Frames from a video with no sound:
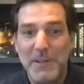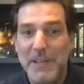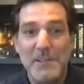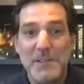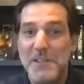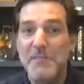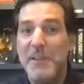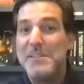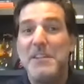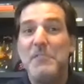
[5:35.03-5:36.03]
can just
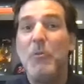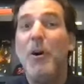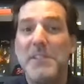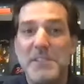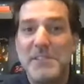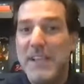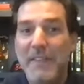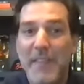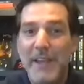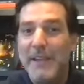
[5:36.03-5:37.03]
invest in once and
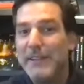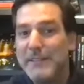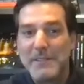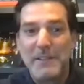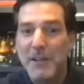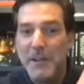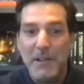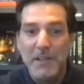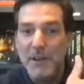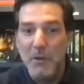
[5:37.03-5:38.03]
then it's gonna